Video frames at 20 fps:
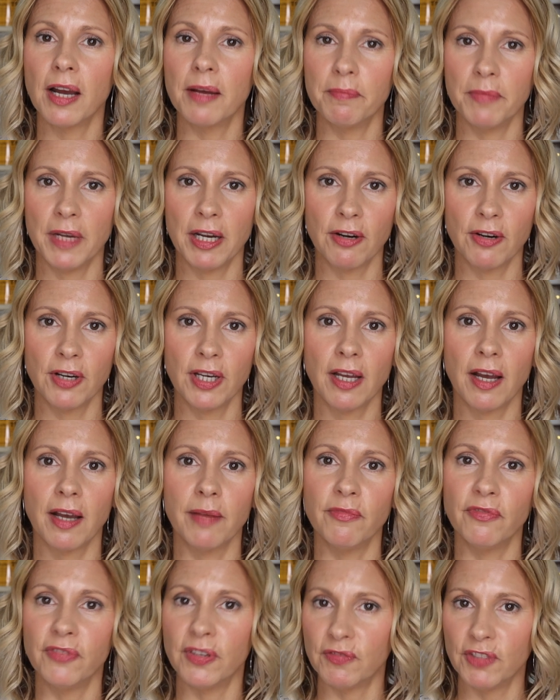I'm Mary,
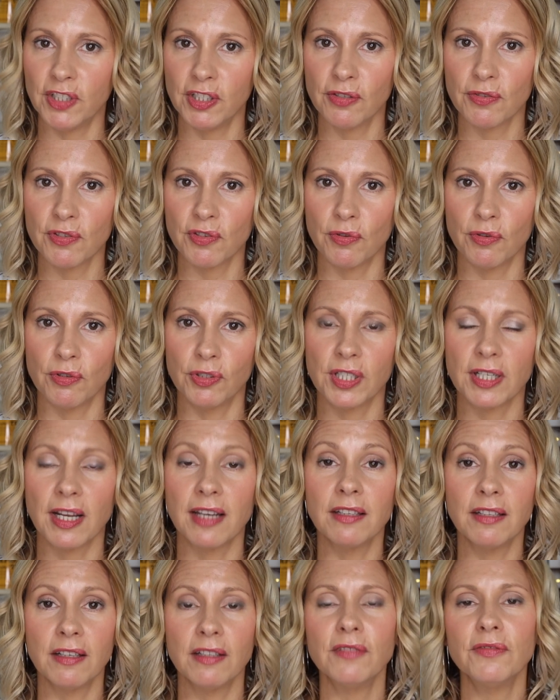I'm 50 years old, and I
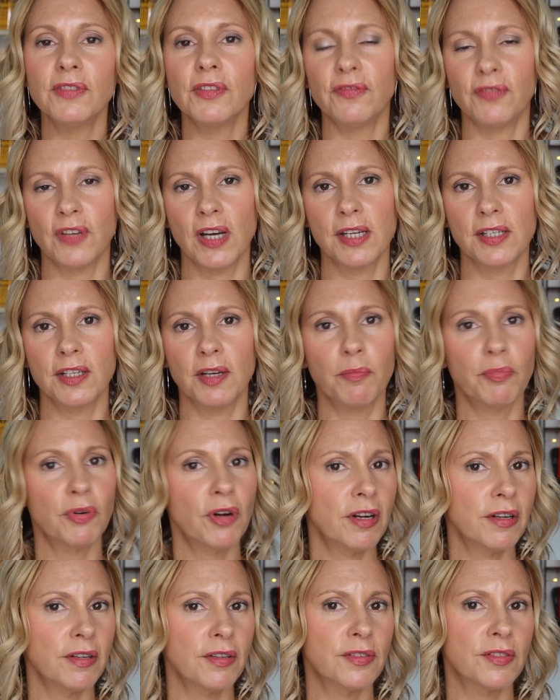love finding
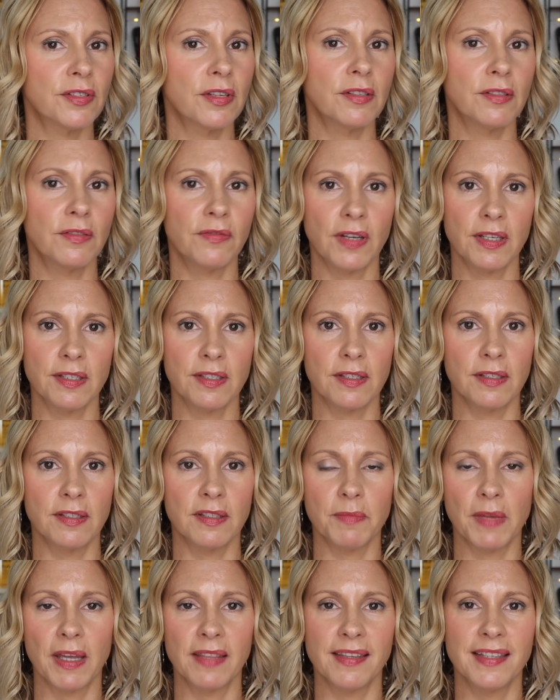products, devices,
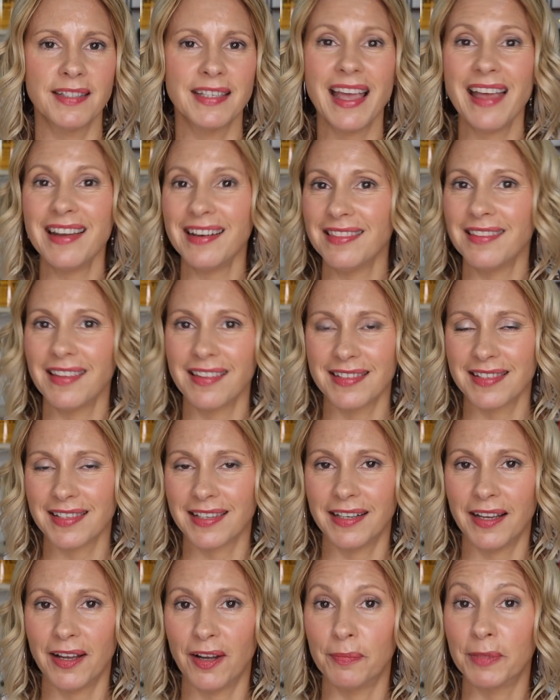methods, anything that's
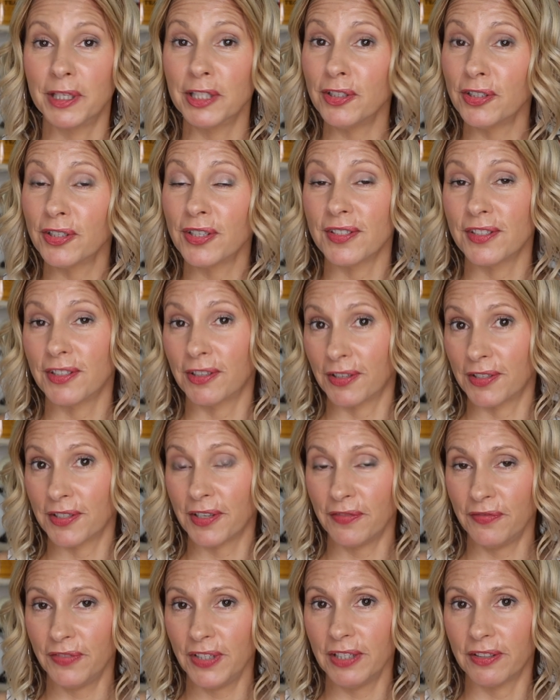gonna help me look as young as
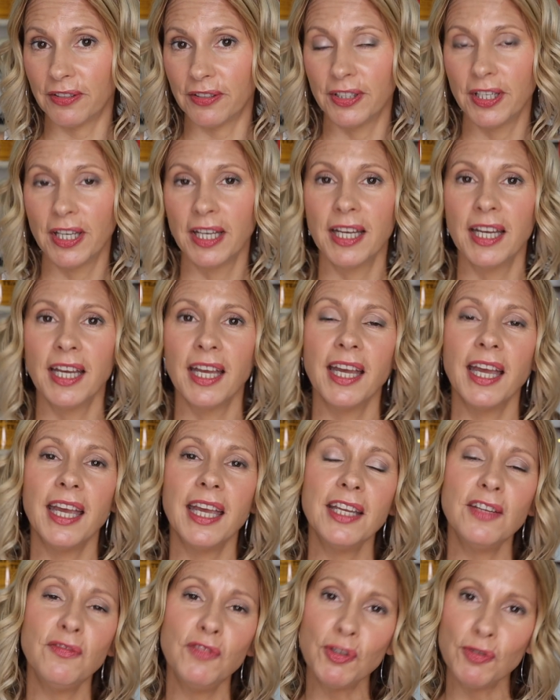I feel.
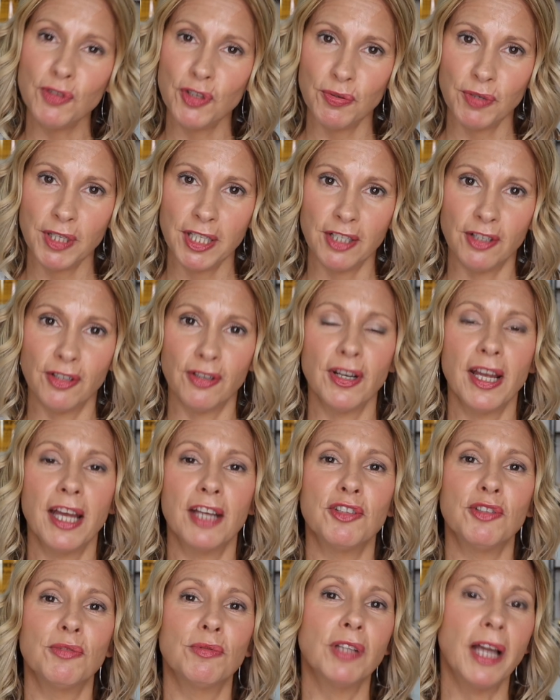If you're new here
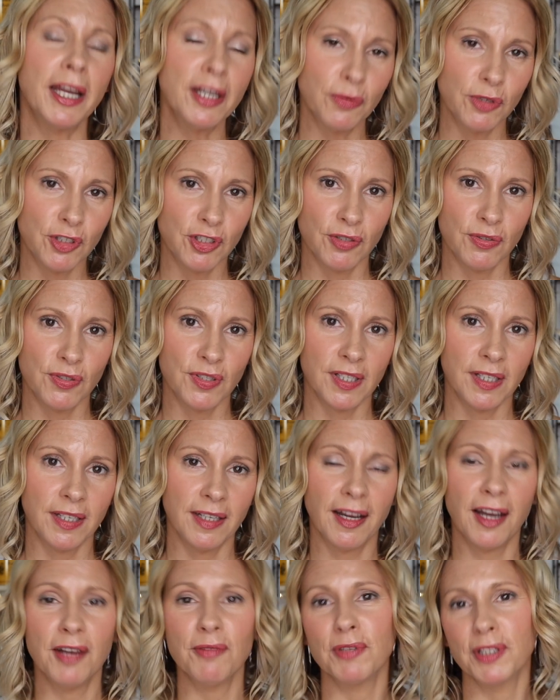and you like what you
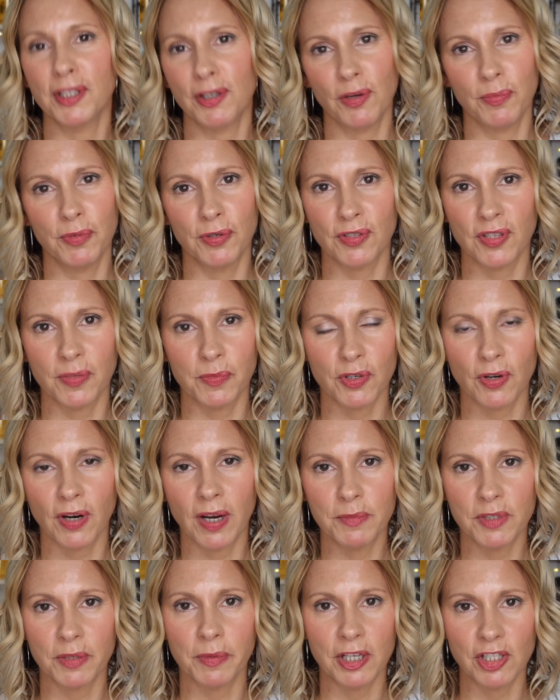see, I really hope you'll
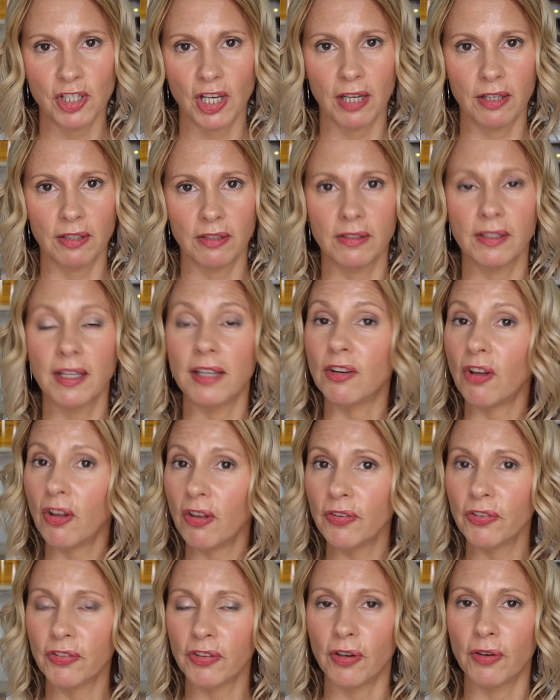subscribe to my channel and
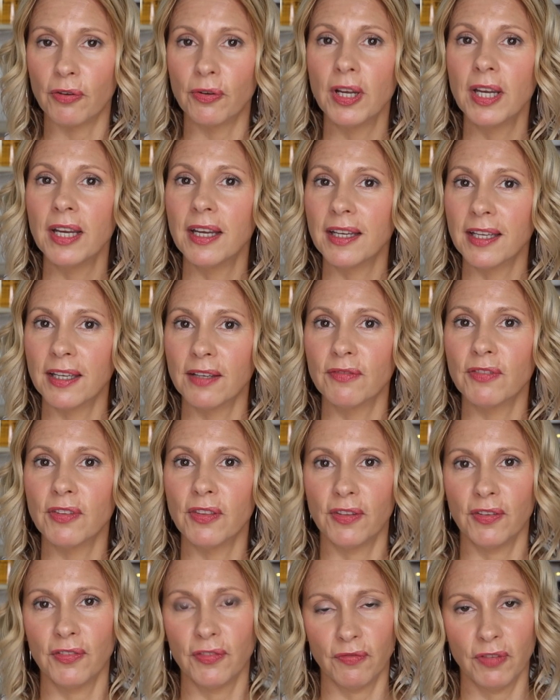also give
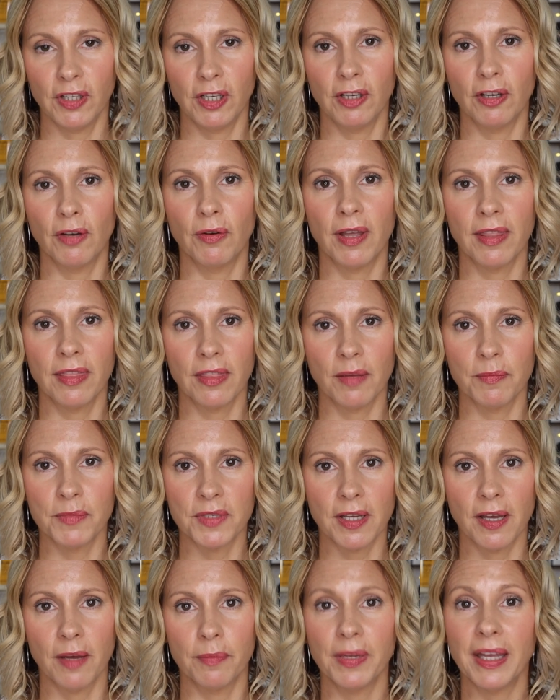this video a thumbs
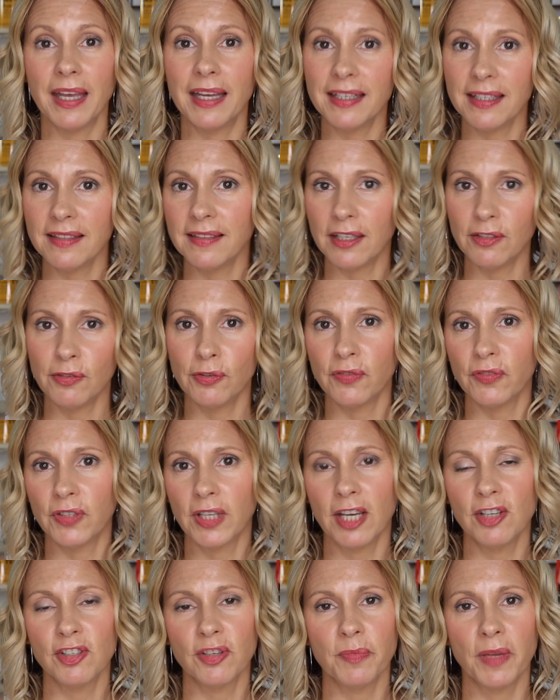up and hit that
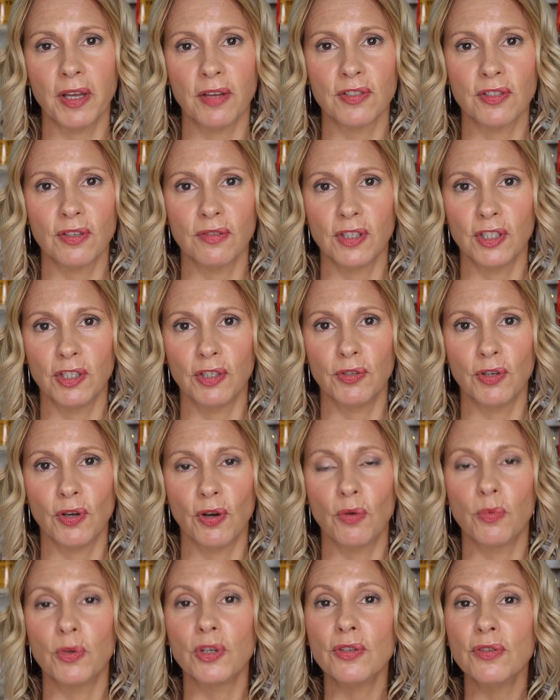notification bell so that you
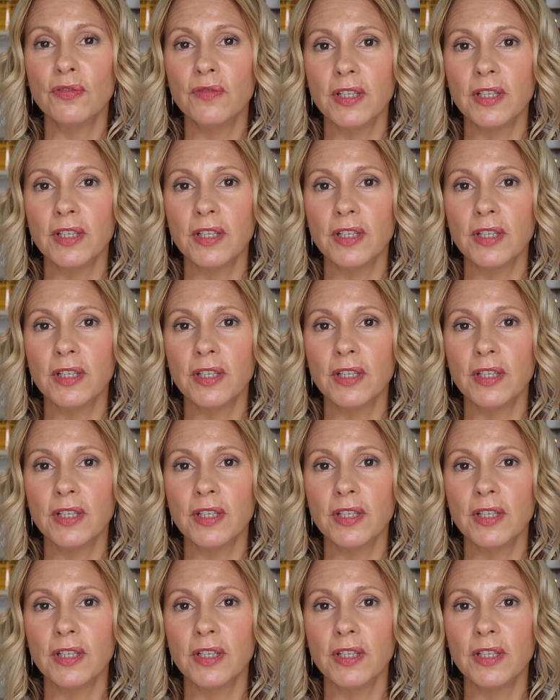know when new